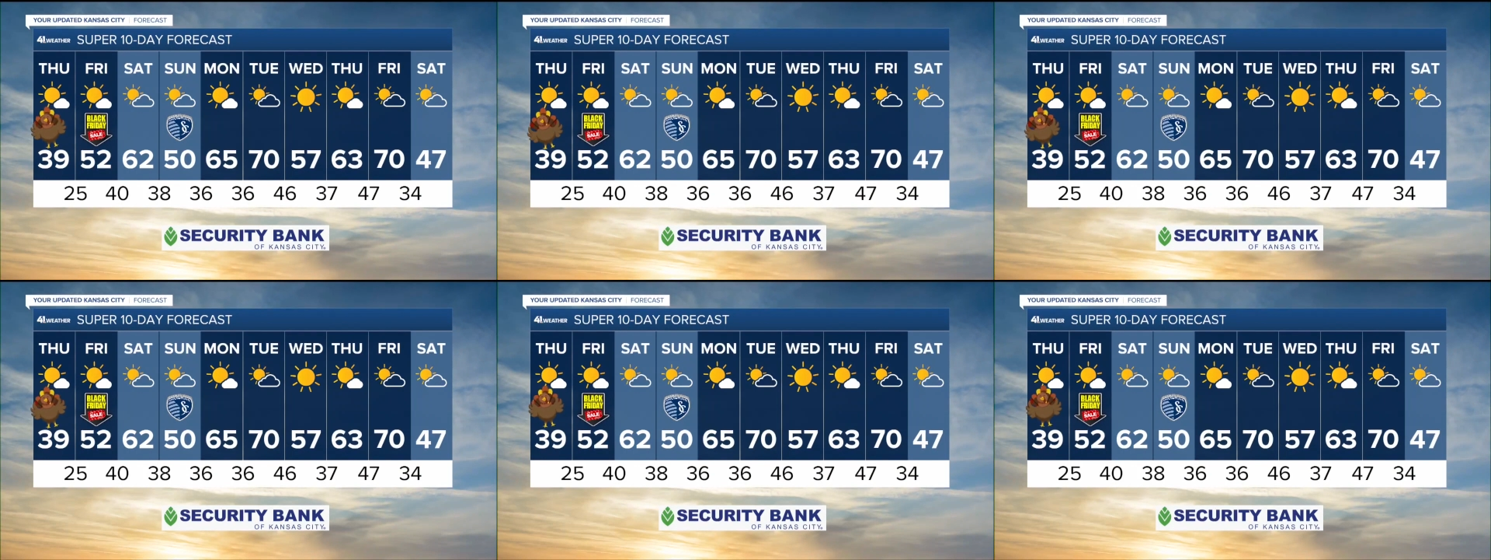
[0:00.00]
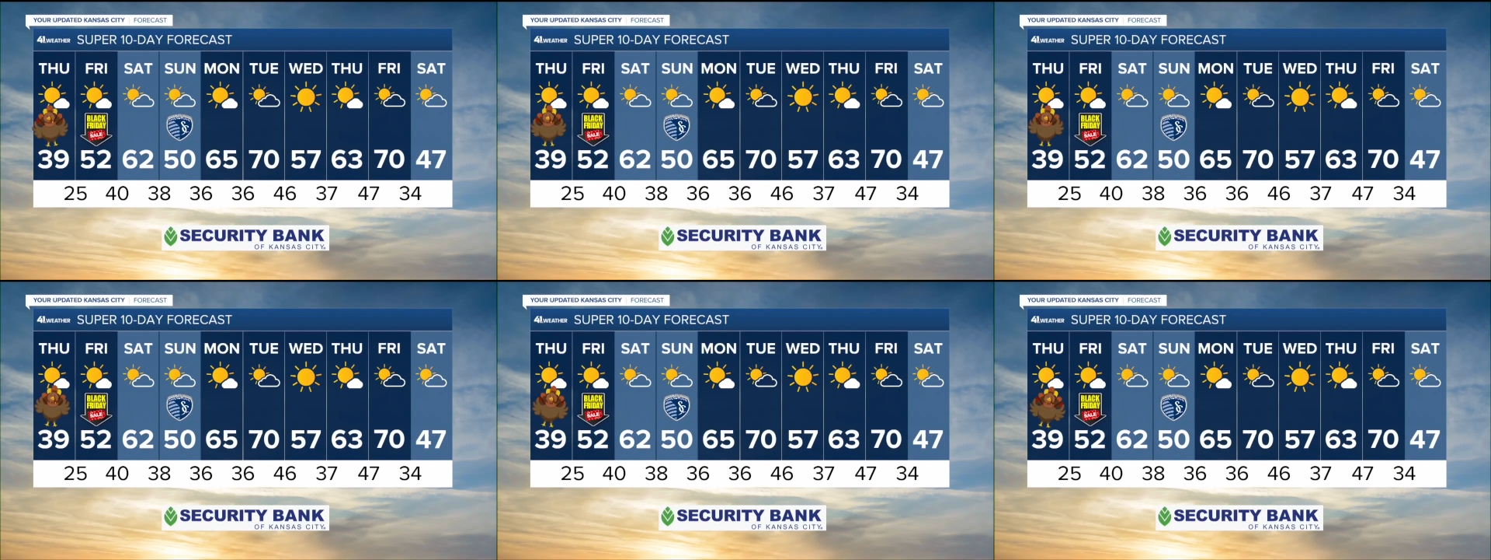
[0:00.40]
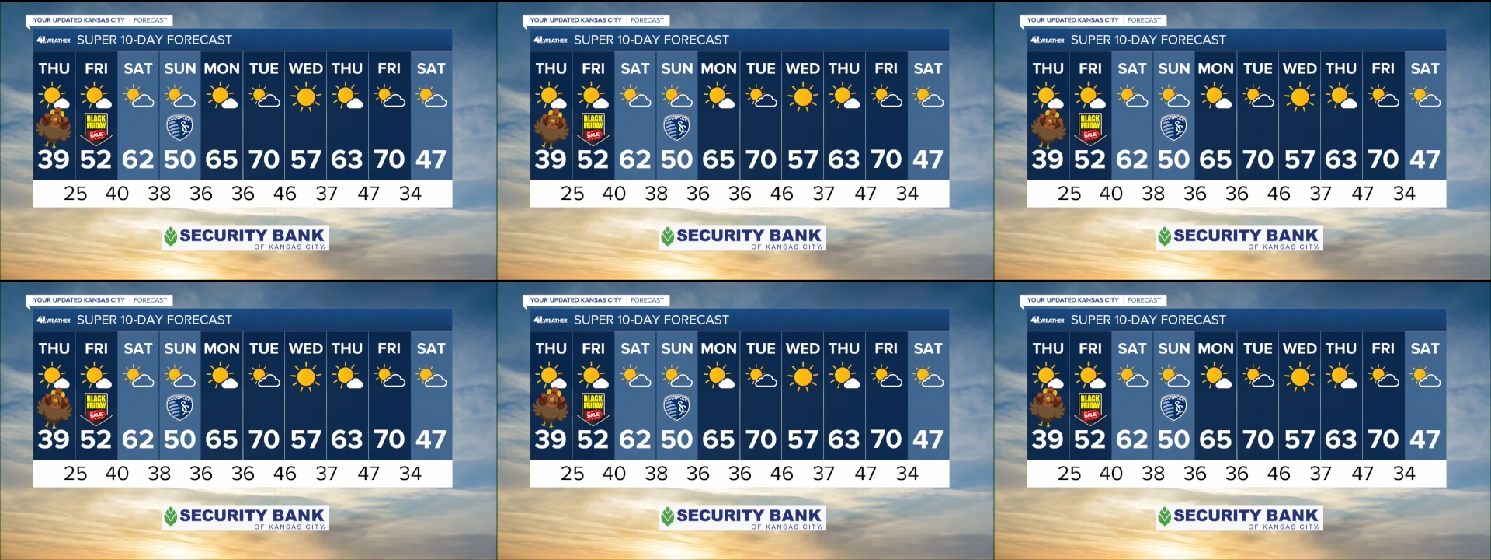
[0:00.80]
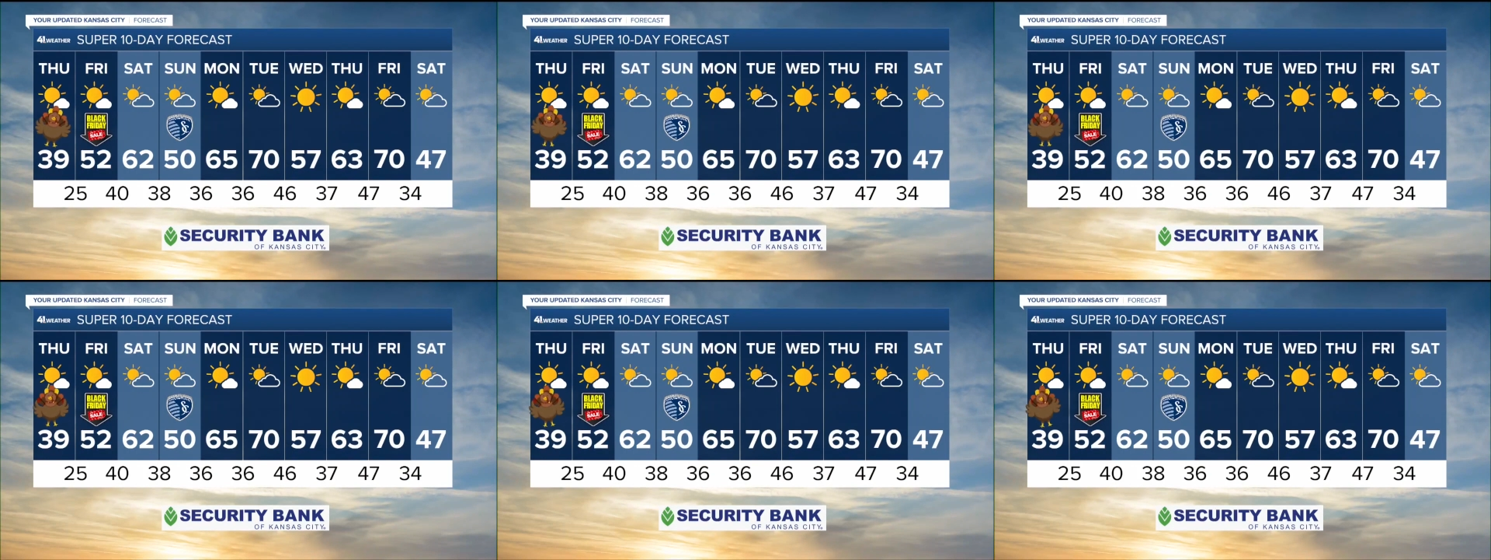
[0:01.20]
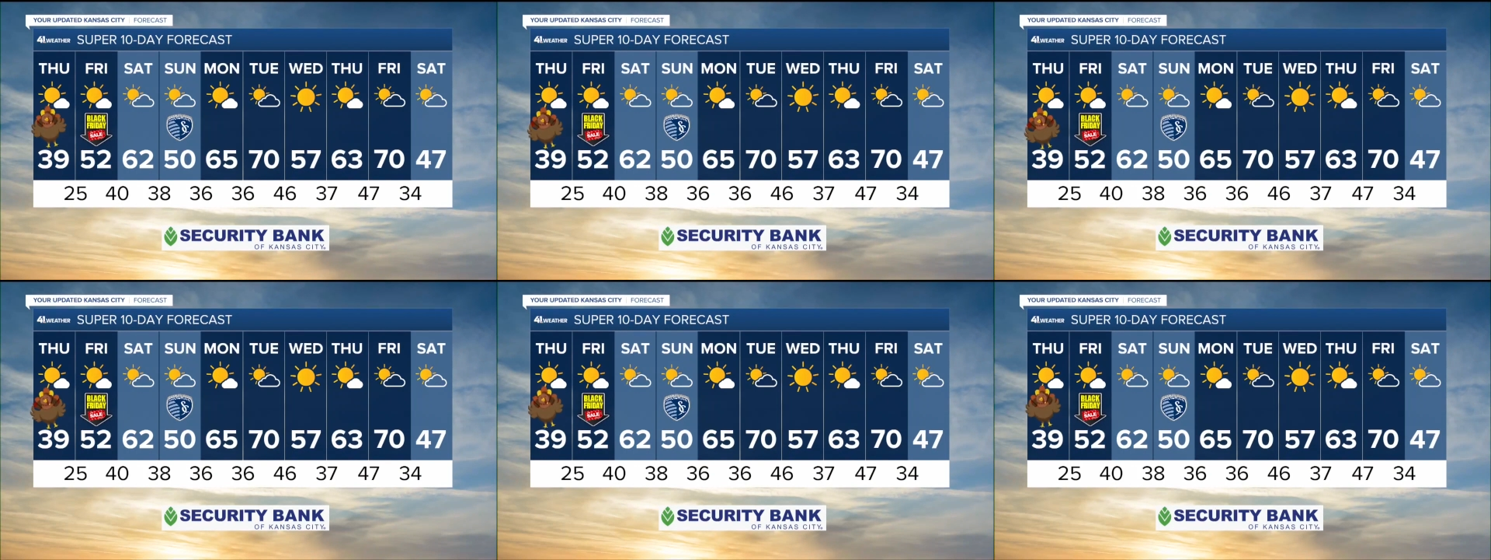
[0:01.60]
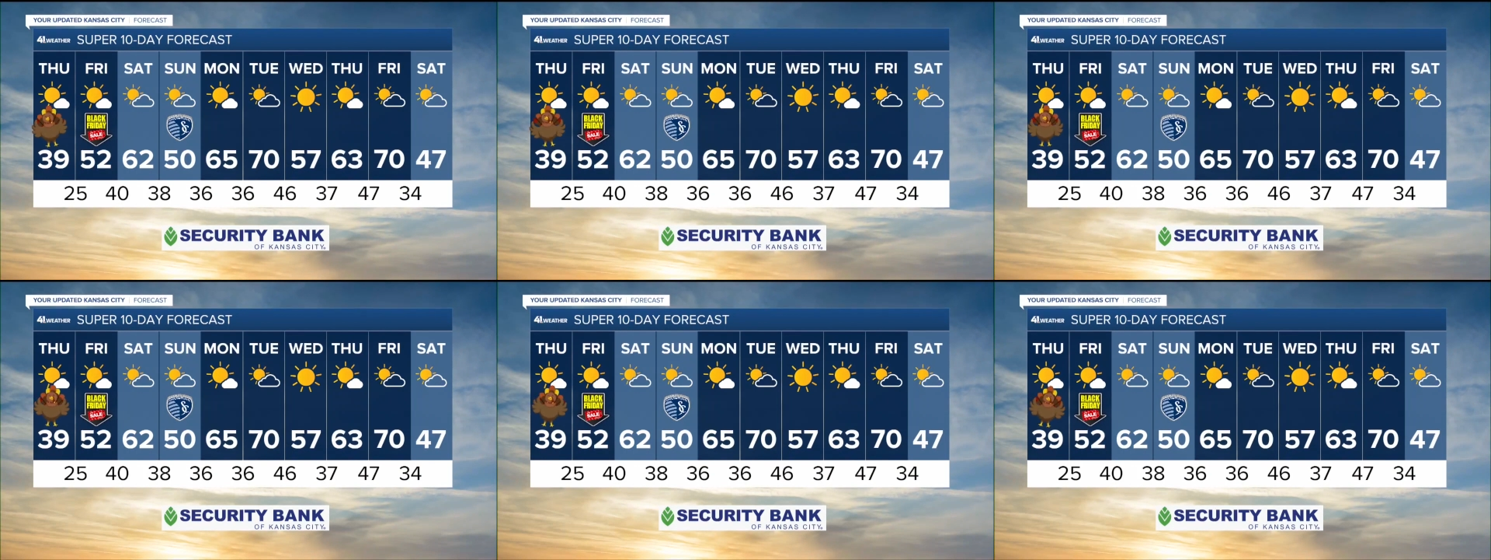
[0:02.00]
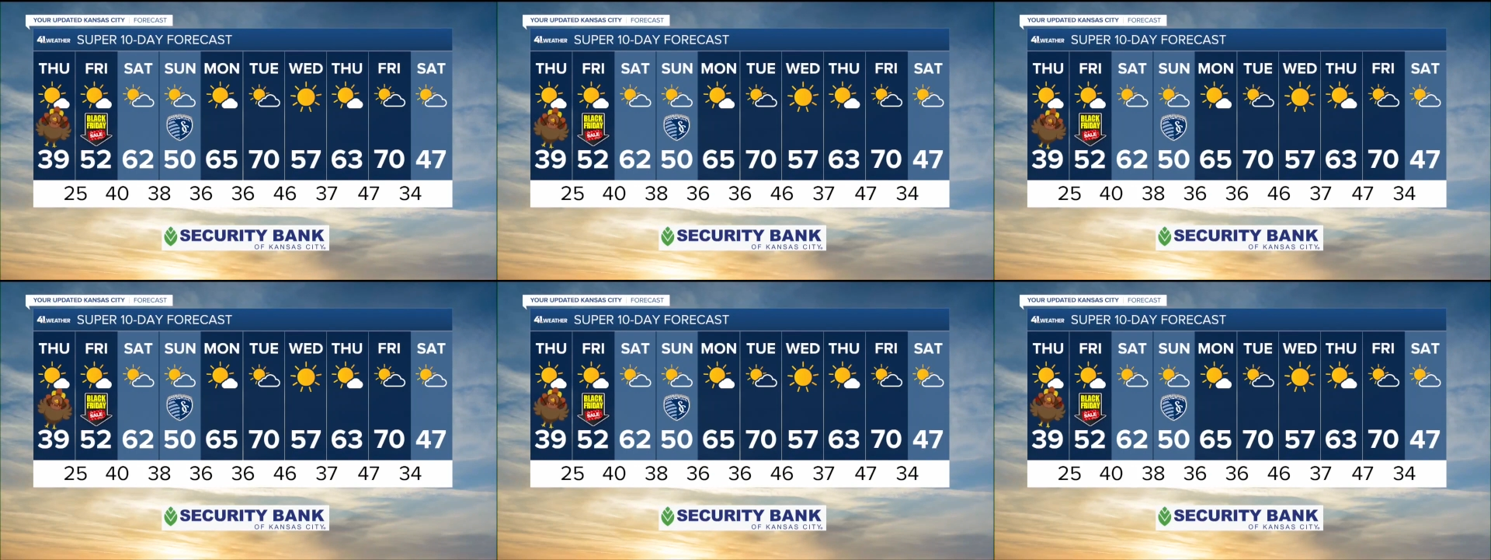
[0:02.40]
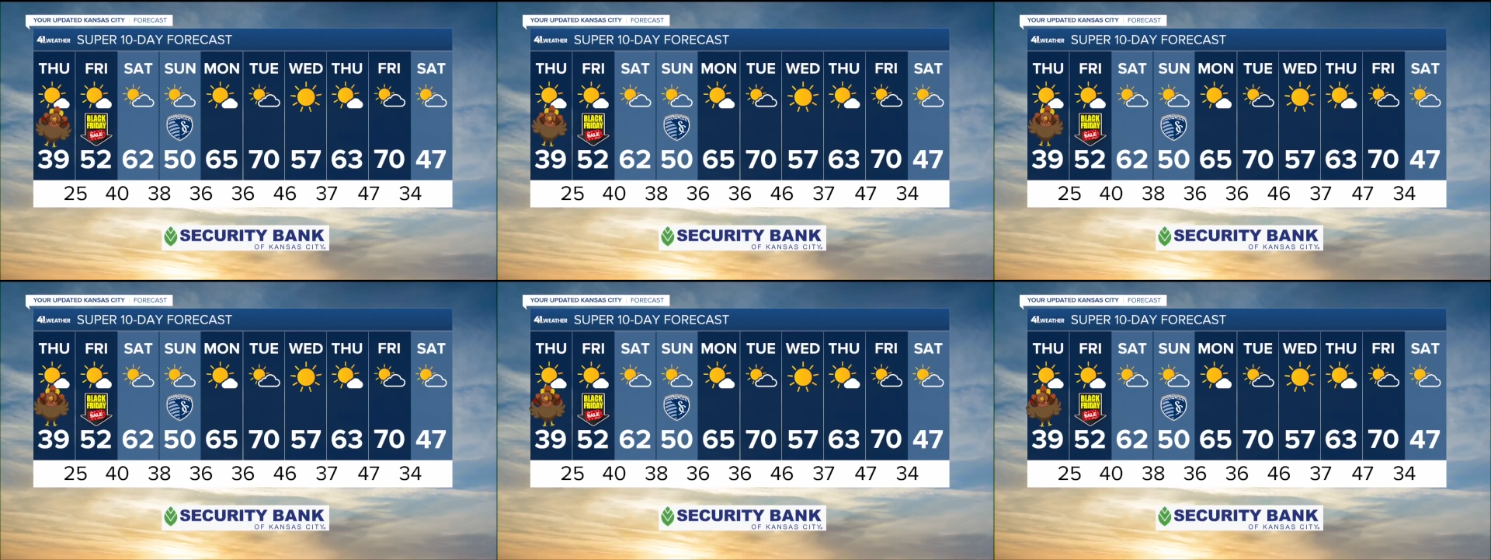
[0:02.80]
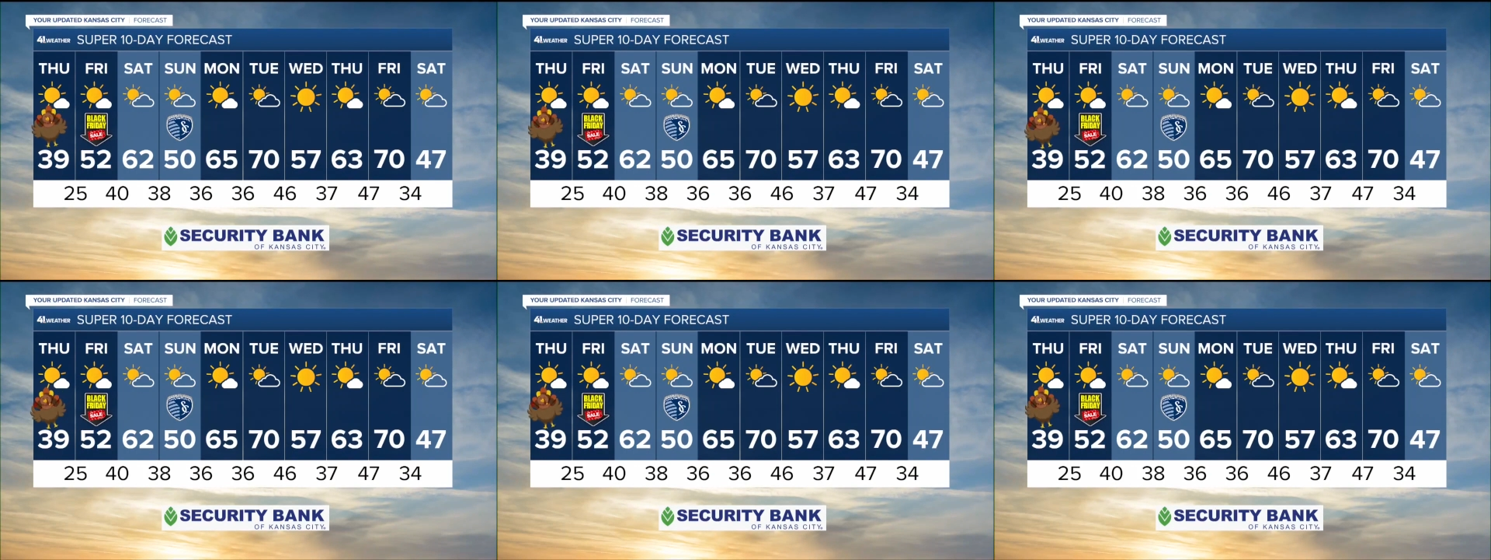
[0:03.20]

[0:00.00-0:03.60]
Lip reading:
No face is visible, so there are no lips to read.